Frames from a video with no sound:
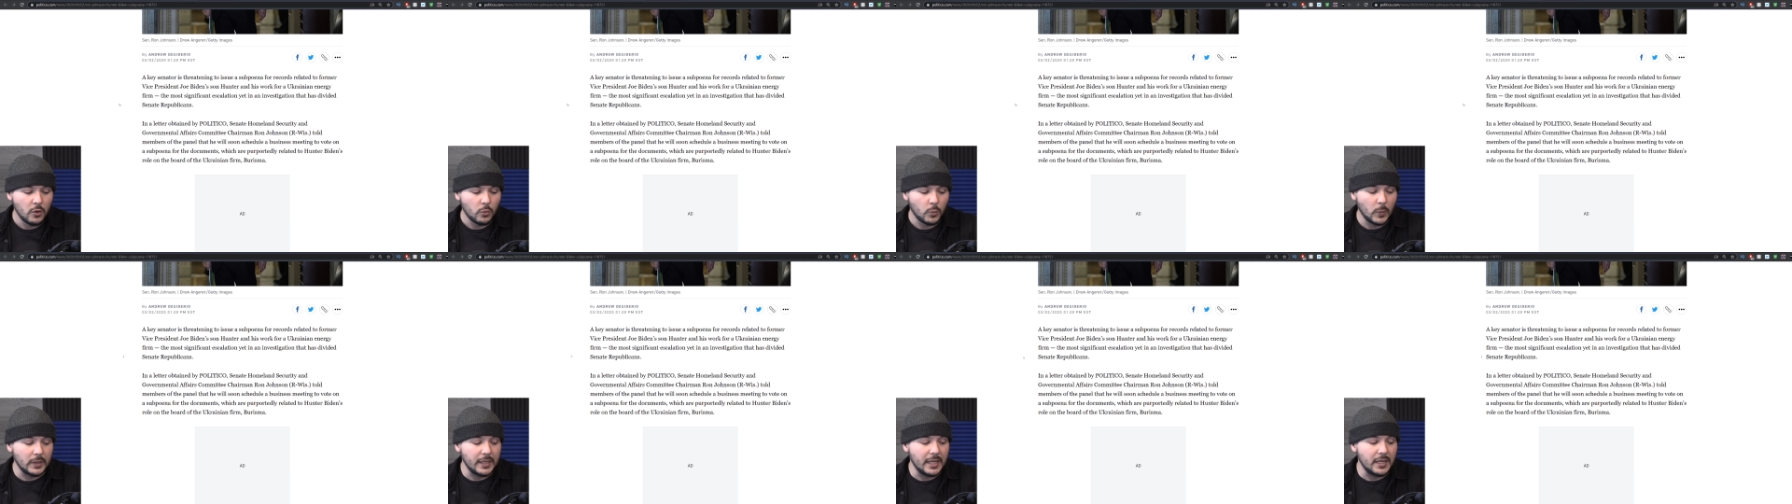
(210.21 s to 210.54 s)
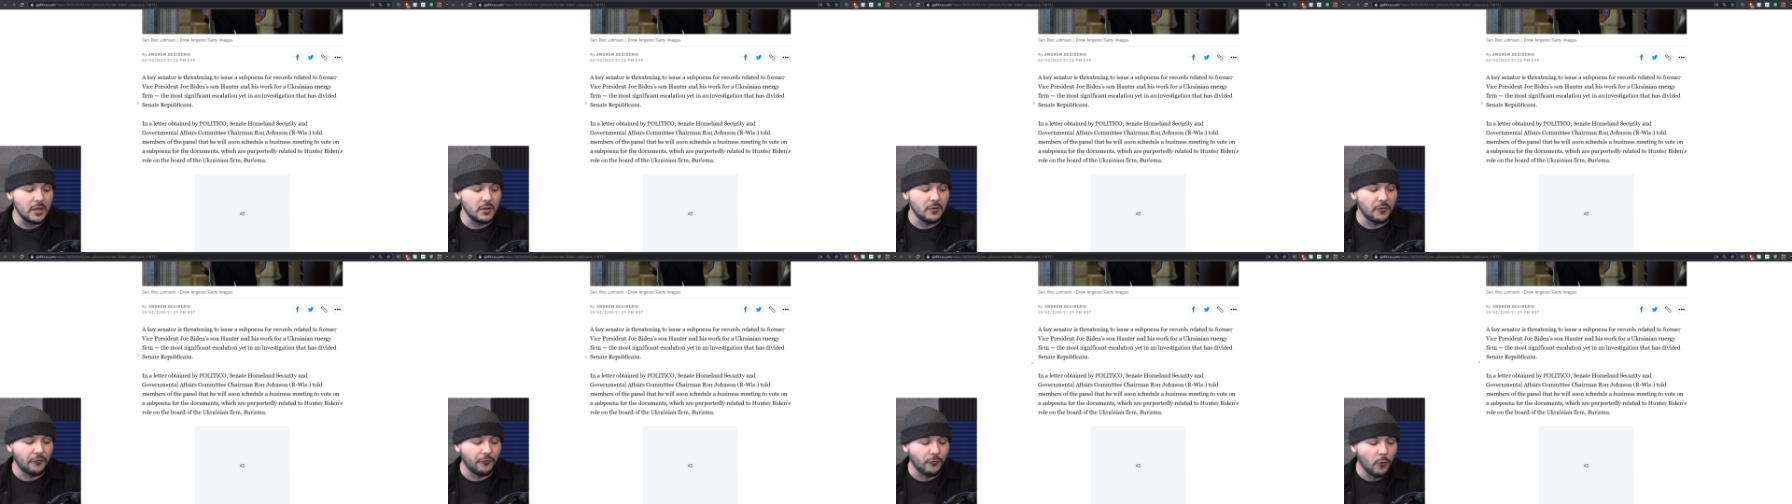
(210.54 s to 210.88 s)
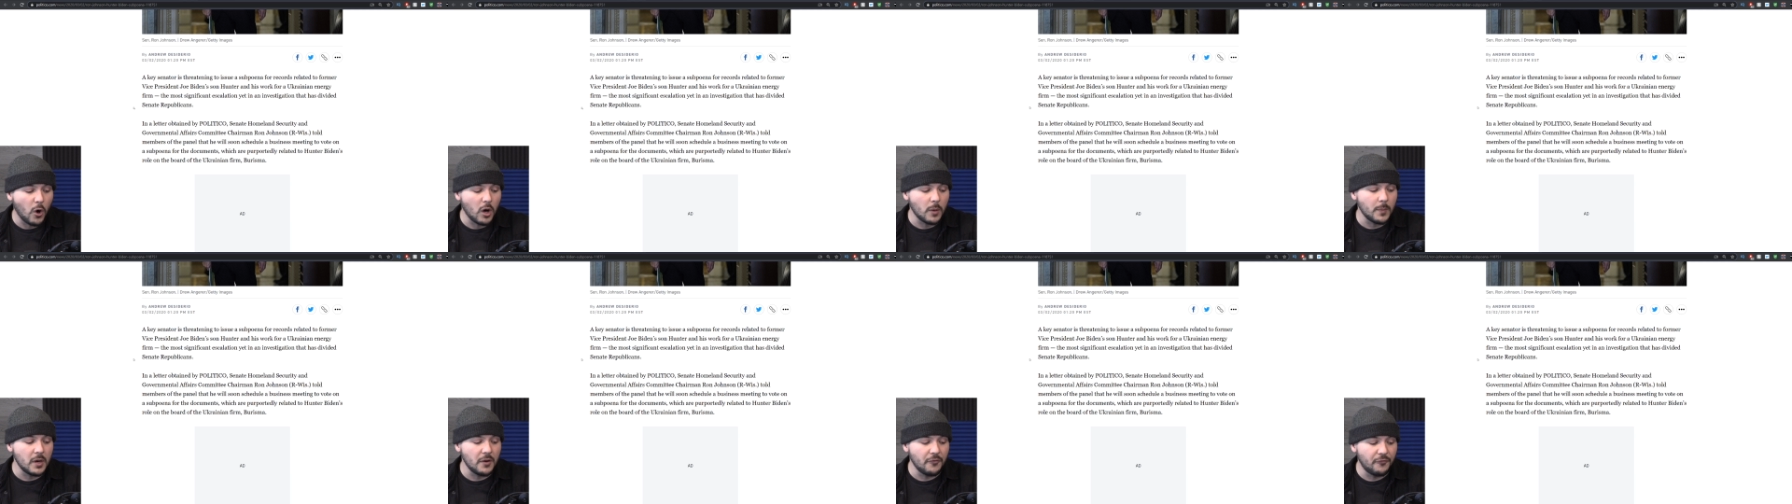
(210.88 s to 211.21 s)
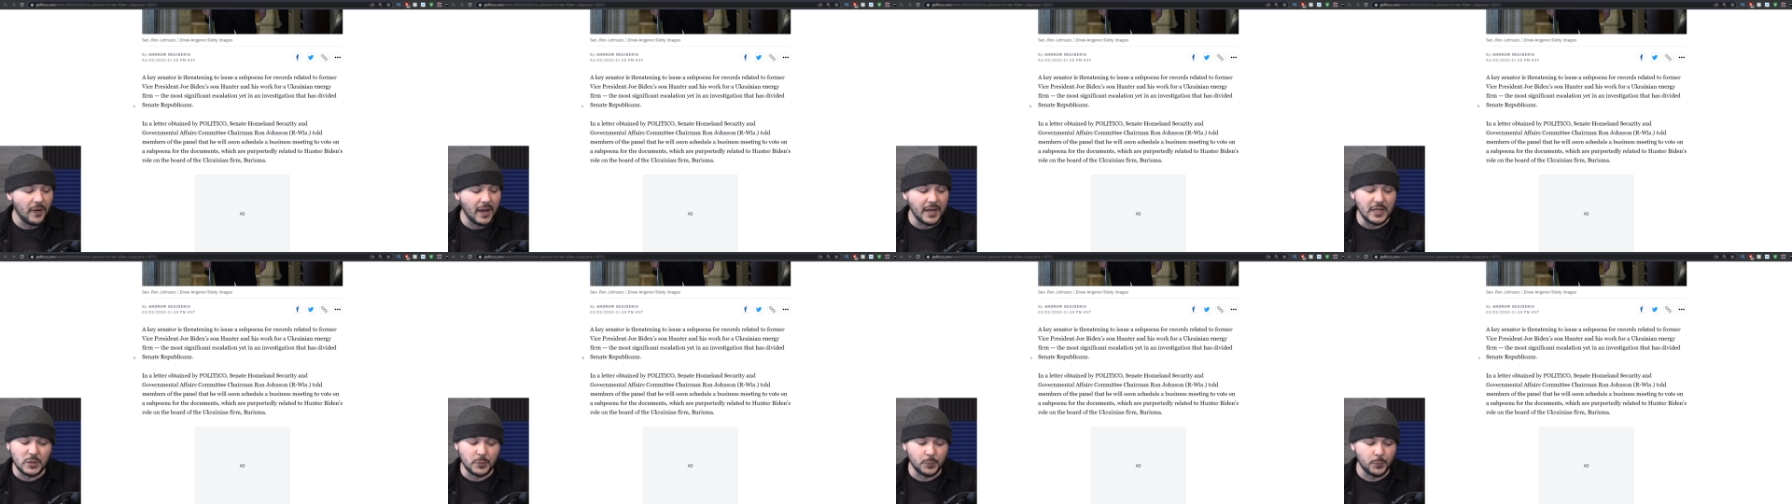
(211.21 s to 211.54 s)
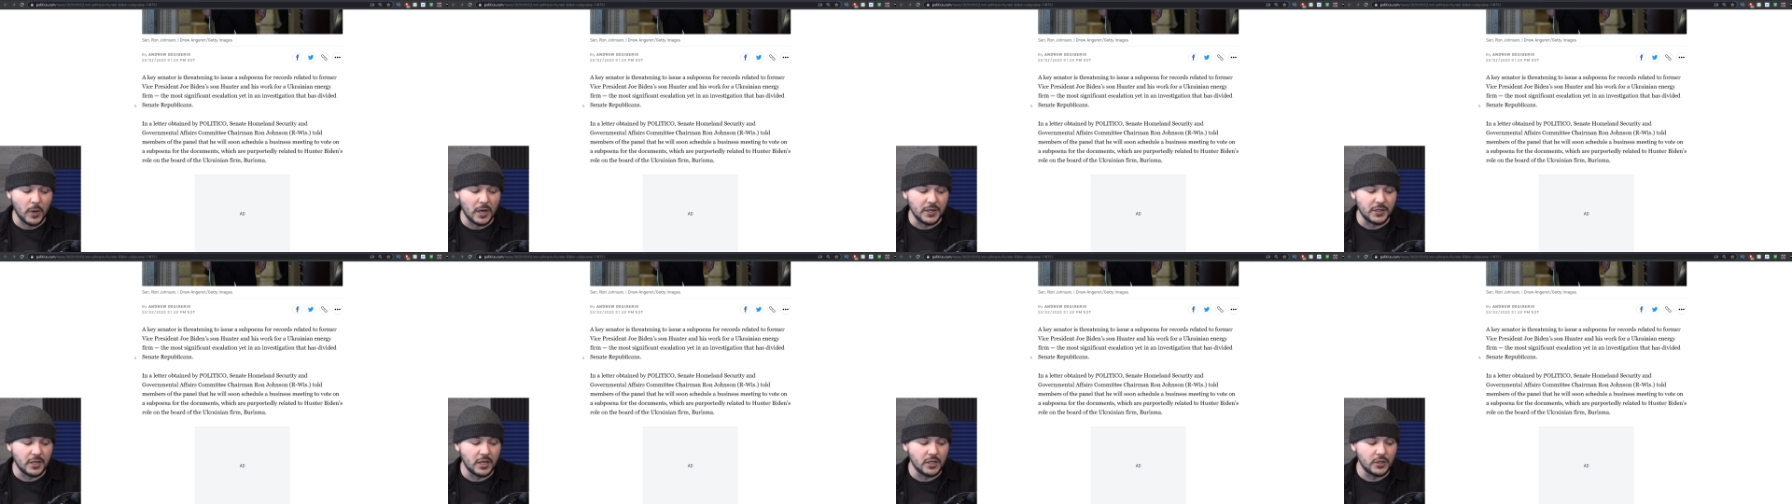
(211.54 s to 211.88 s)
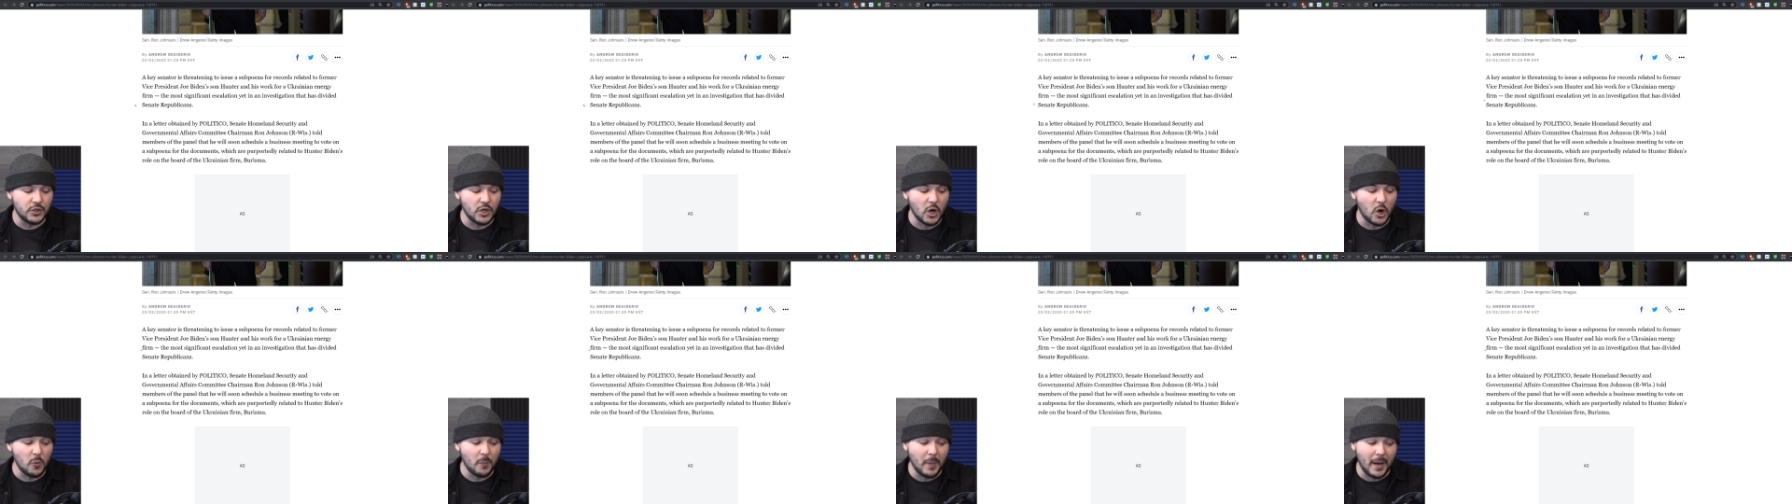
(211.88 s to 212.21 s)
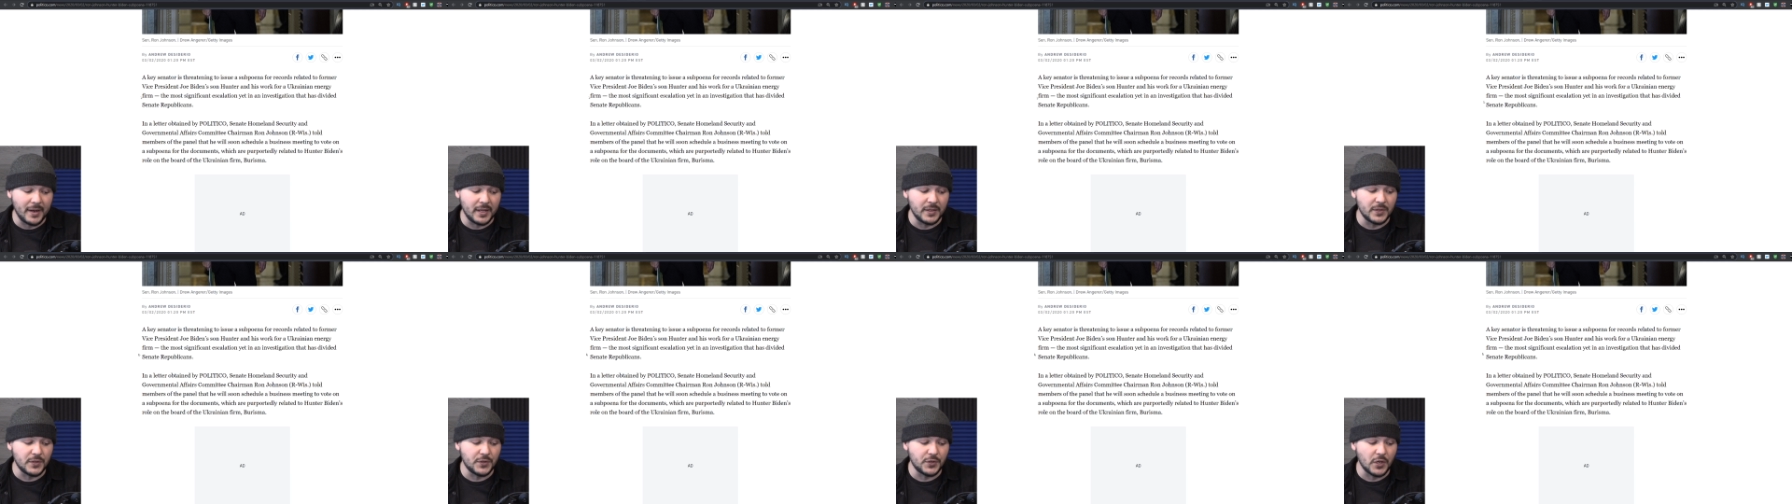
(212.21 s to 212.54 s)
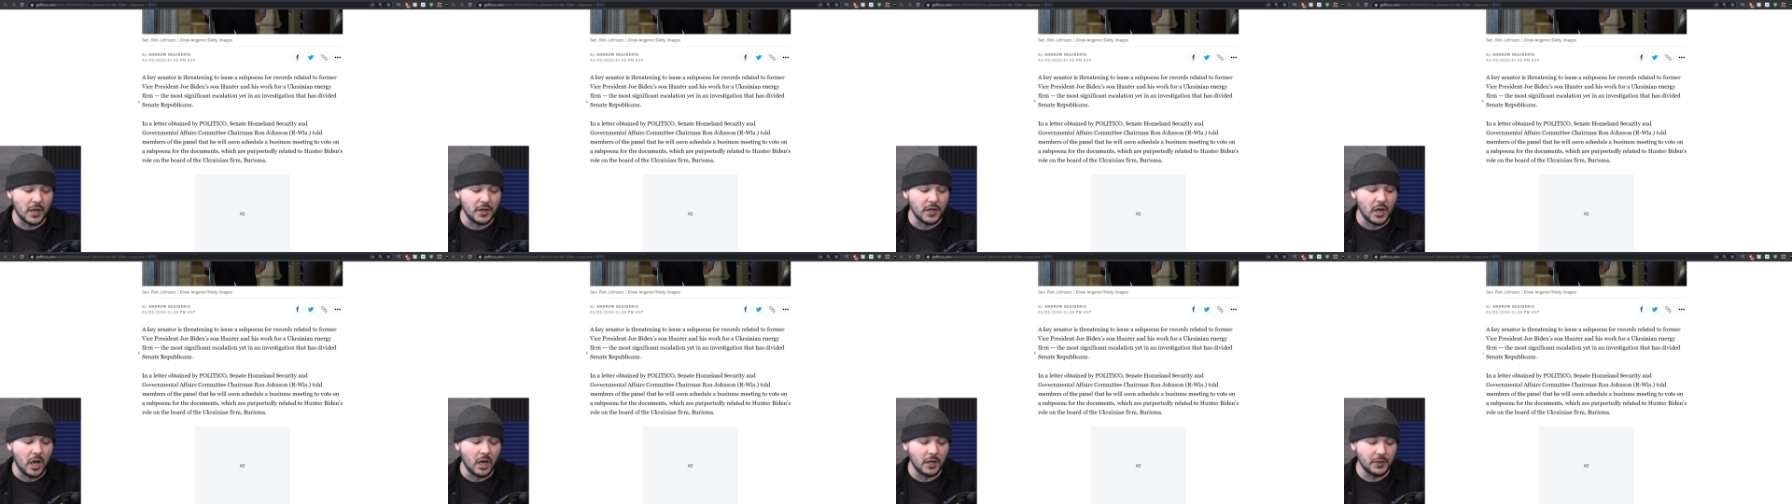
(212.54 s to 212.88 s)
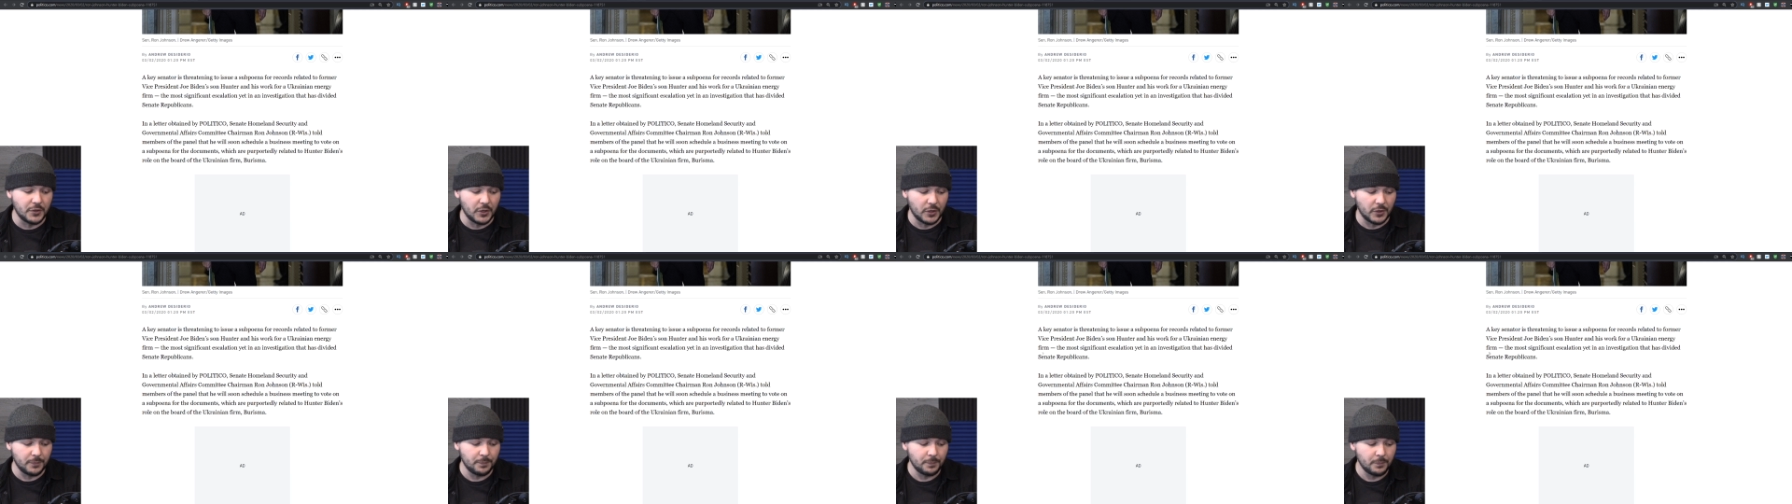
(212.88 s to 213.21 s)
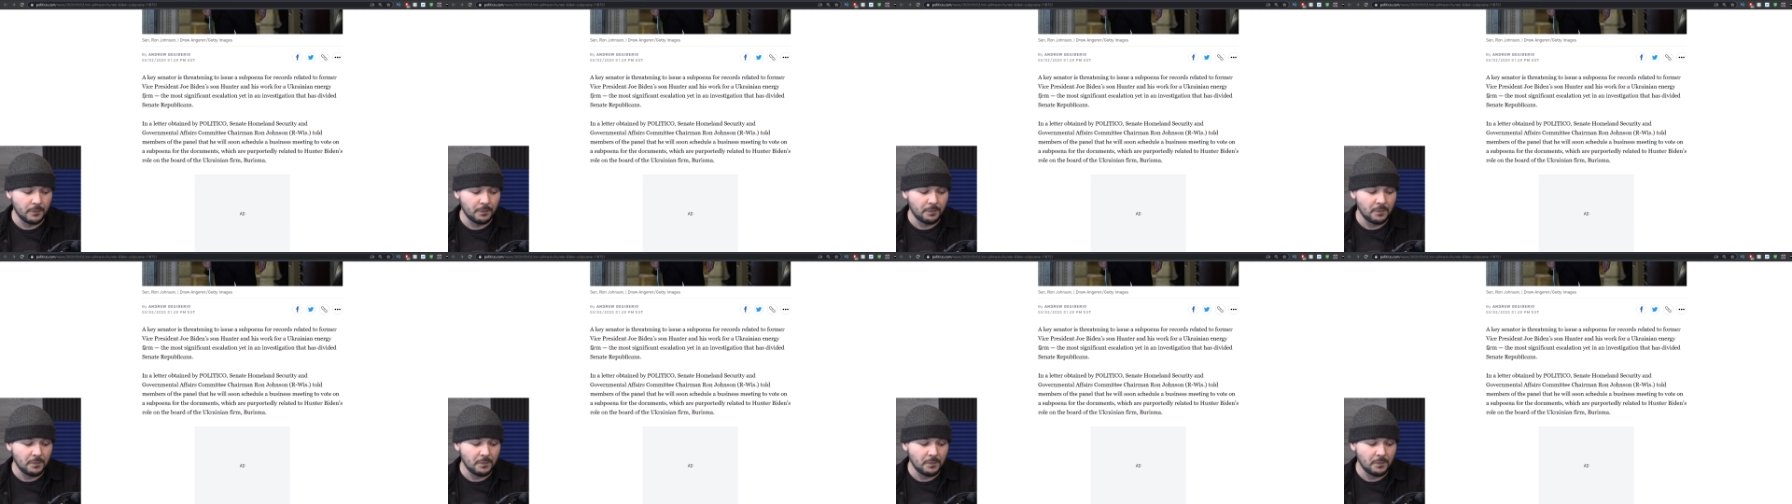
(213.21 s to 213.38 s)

related to former Vice President Joe Biden's son, Hunter,